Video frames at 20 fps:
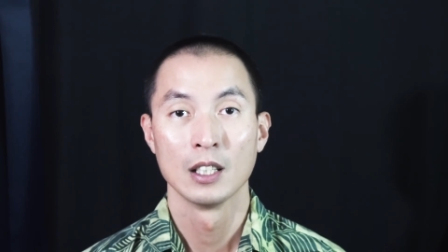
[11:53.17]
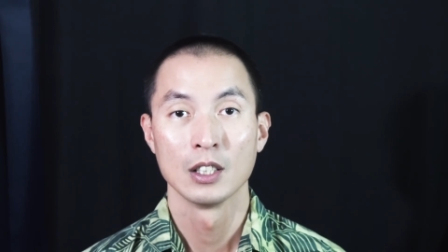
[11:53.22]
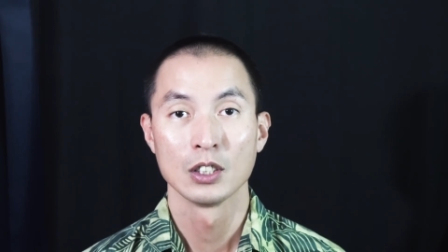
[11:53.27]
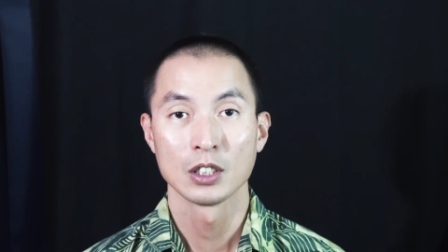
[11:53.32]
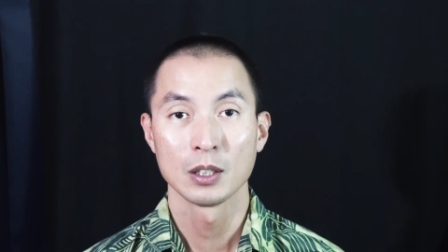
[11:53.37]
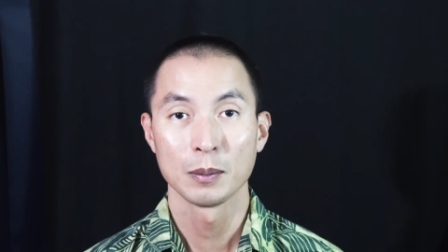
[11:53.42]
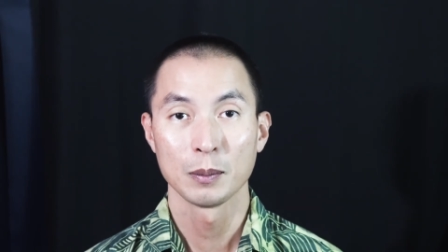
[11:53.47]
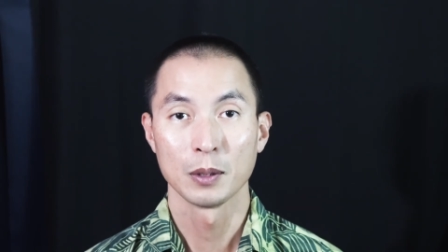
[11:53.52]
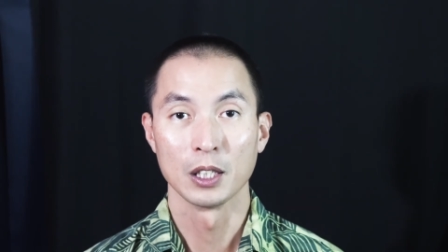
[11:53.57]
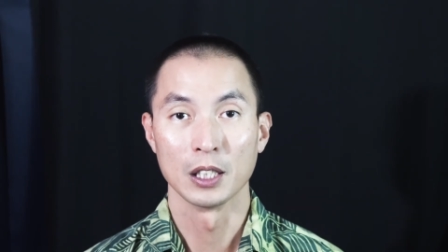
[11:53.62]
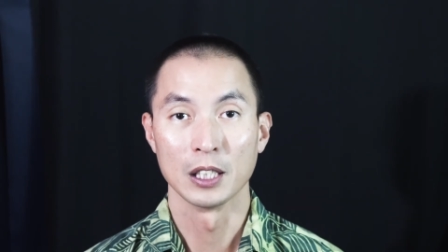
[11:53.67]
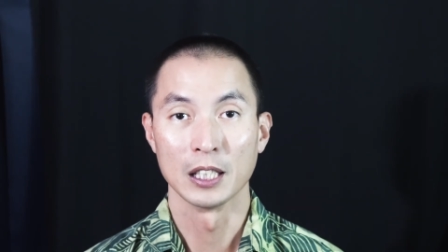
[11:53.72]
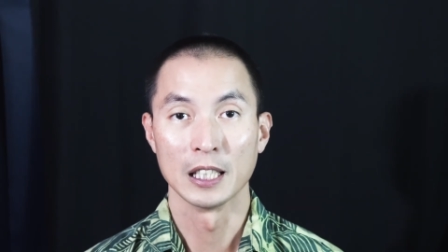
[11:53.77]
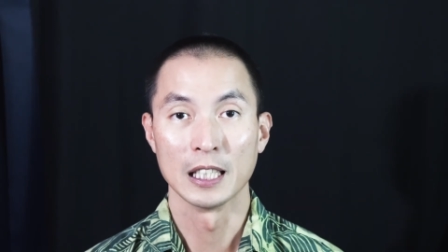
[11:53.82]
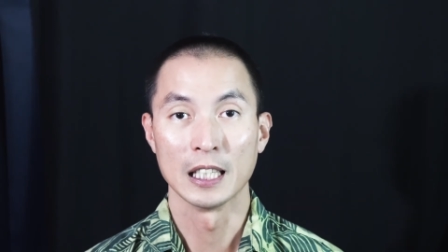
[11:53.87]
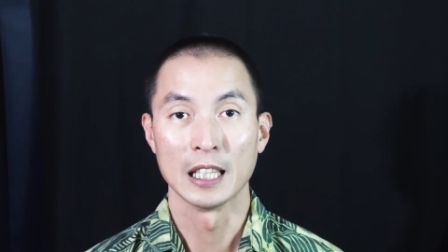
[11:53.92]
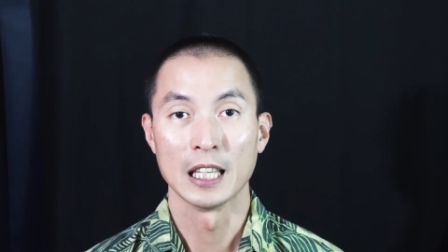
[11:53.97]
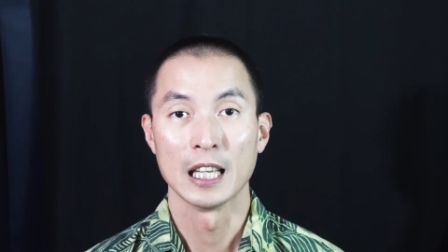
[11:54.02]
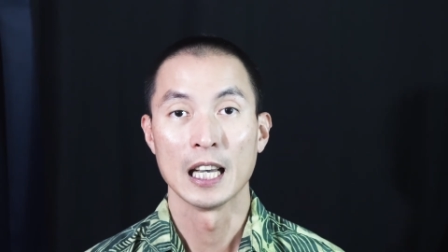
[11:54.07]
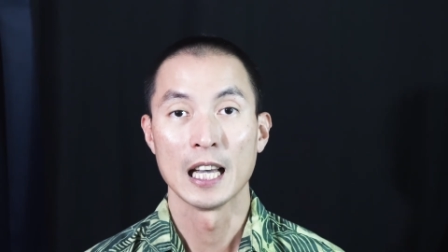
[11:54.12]

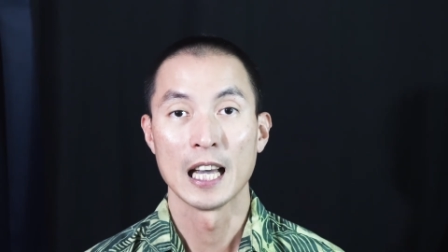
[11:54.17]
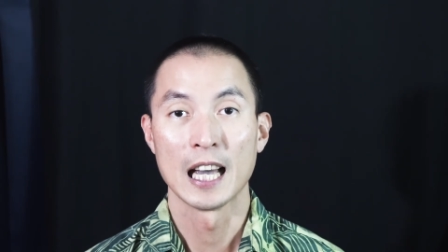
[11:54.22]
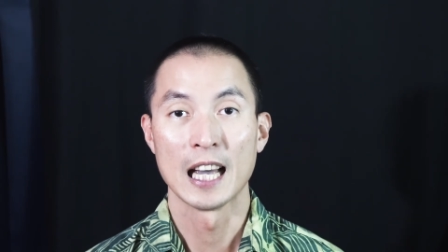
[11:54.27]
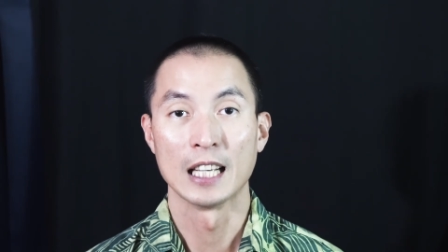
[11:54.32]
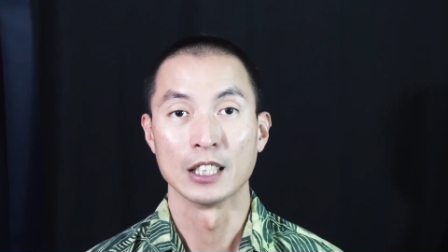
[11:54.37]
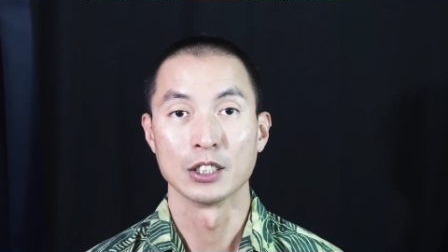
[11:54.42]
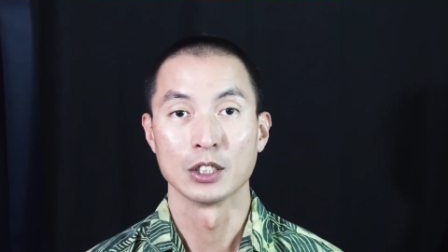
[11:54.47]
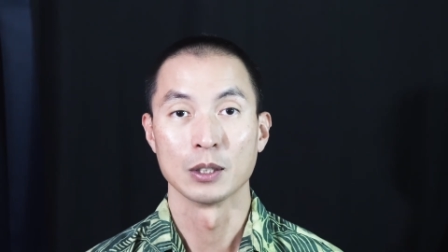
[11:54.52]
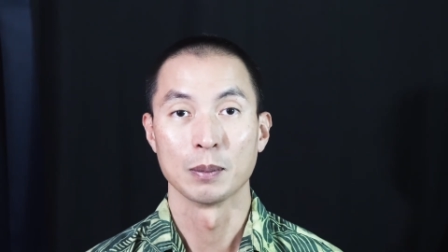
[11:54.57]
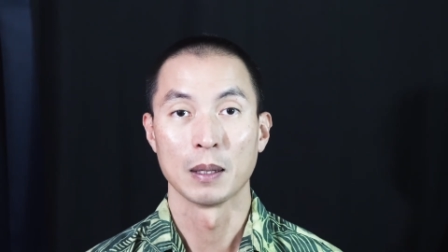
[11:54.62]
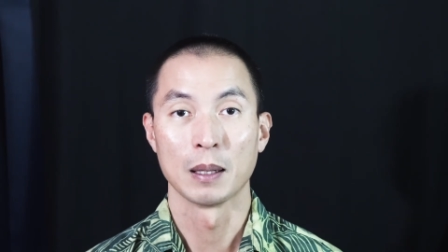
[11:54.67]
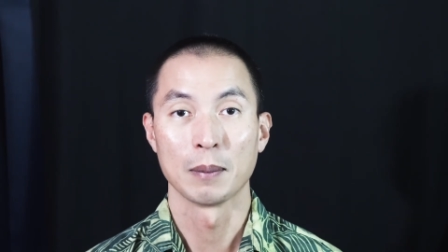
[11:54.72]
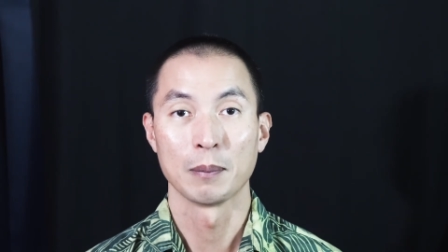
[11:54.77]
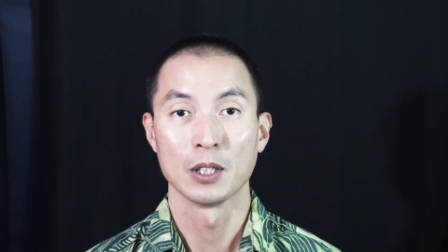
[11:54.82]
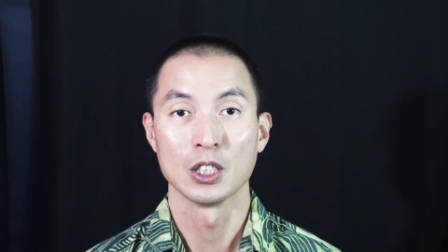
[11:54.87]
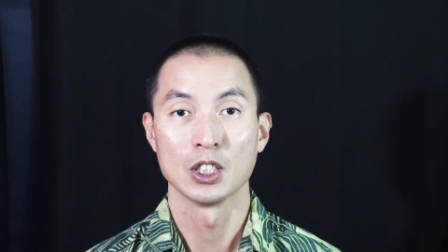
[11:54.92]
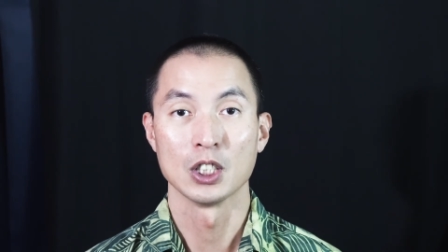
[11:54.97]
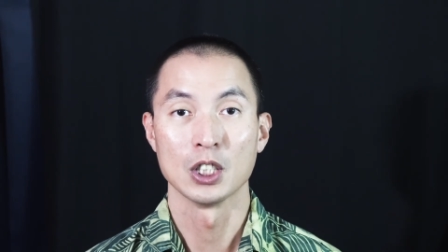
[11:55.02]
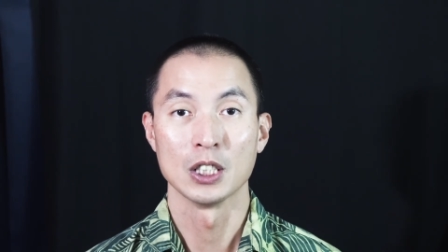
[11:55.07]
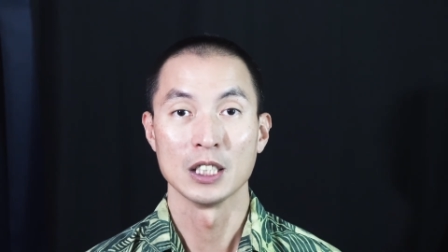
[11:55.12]
Similarly, as the
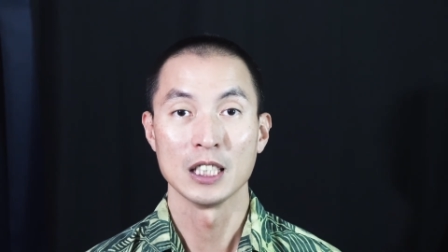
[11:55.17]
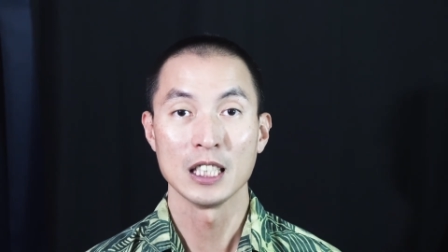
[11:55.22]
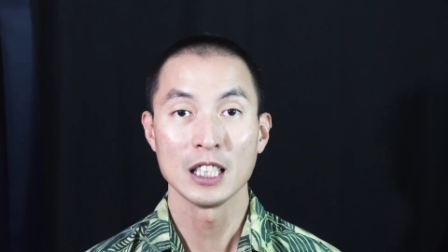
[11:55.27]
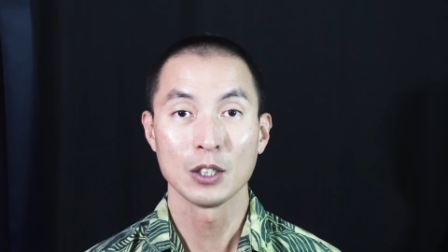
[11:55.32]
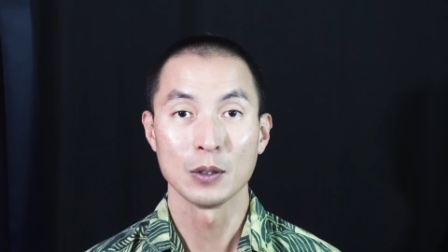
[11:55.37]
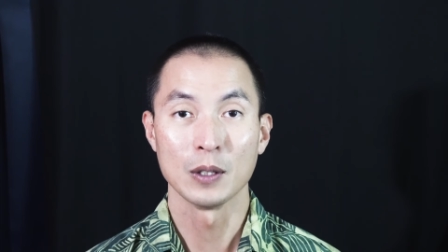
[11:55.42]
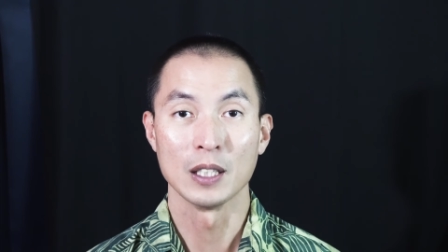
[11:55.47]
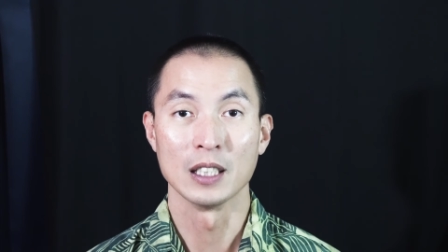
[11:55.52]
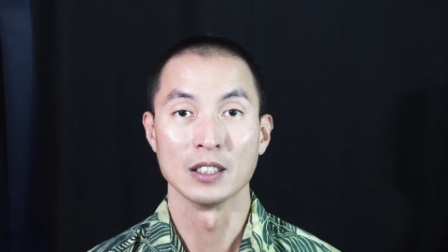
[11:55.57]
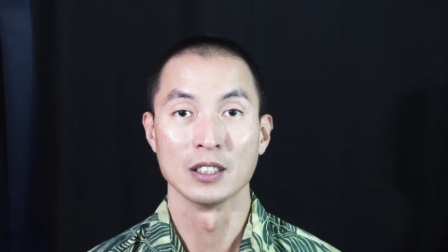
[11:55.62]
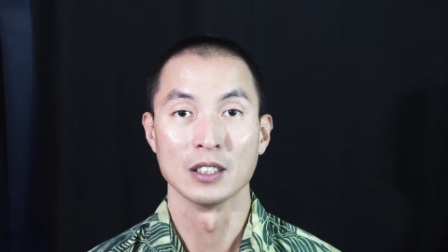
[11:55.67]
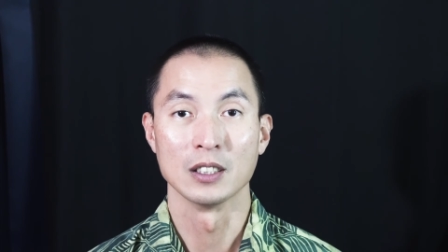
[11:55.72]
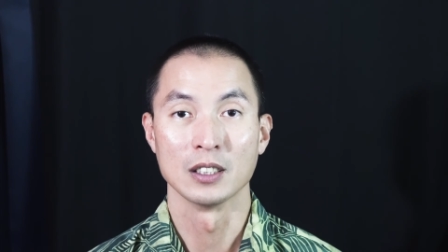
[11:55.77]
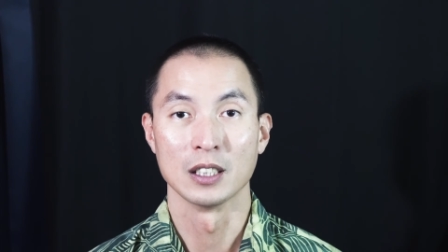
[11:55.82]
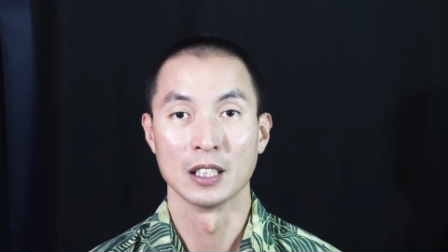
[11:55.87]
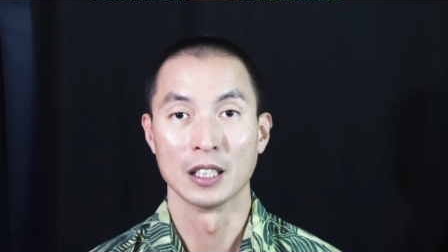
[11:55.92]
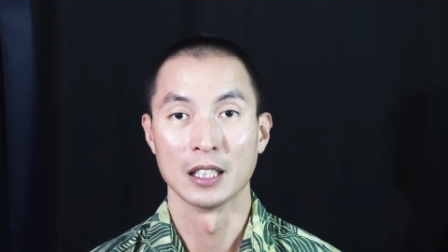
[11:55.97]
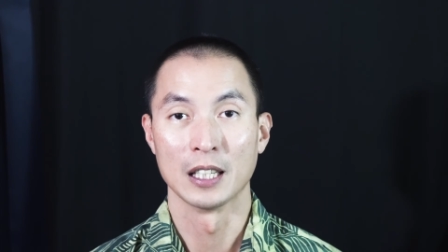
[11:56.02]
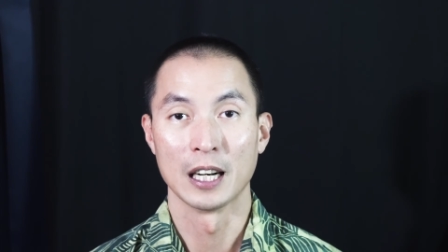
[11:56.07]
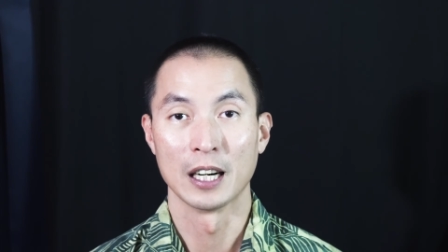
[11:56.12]
population decreases
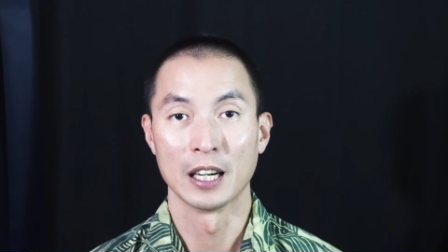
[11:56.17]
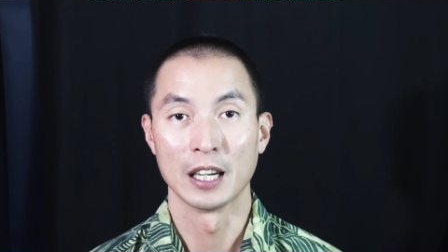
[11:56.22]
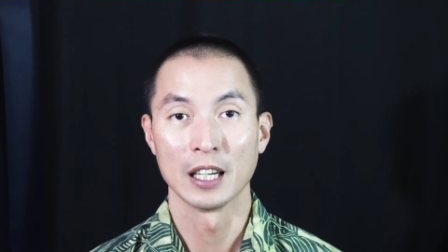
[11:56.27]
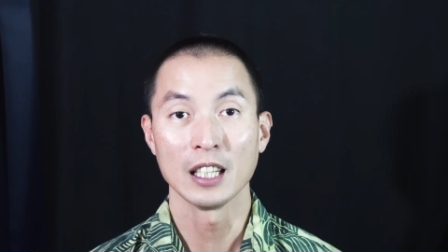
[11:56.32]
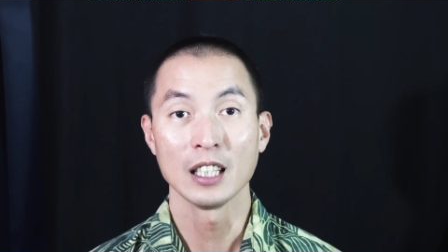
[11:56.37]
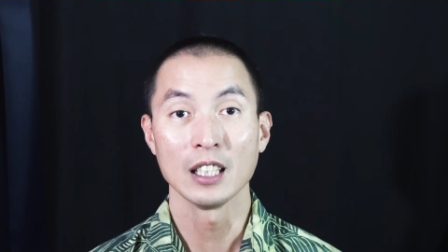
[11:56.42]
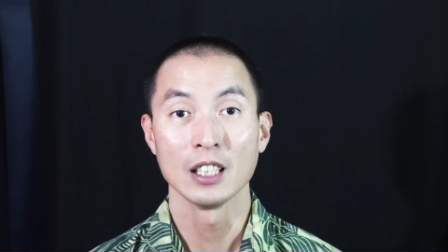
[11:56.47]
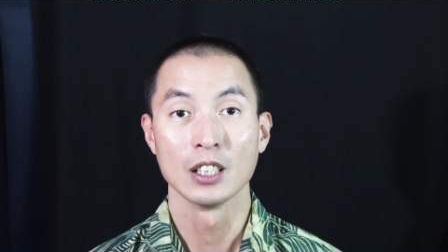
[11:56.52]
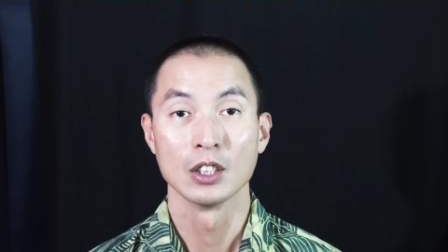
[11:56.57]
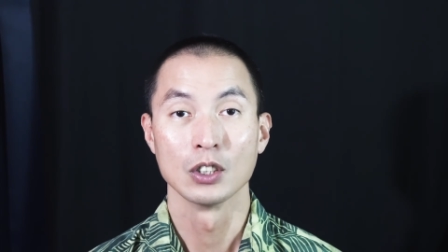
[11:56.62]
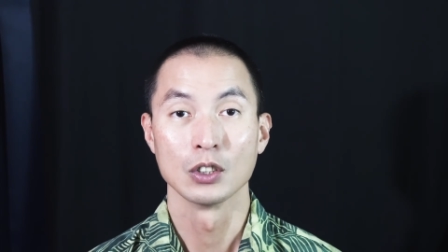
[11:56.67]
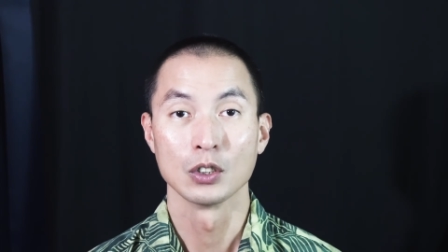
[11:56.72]
in an area,